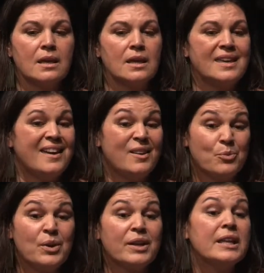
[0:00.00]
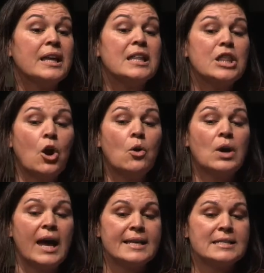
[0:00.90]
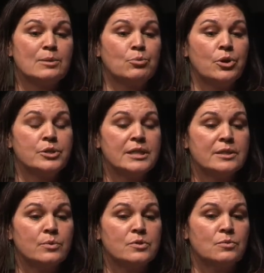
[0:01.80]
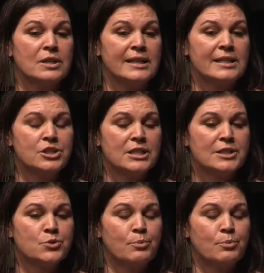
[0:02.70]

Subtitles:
the whole casting process was really a jigsaw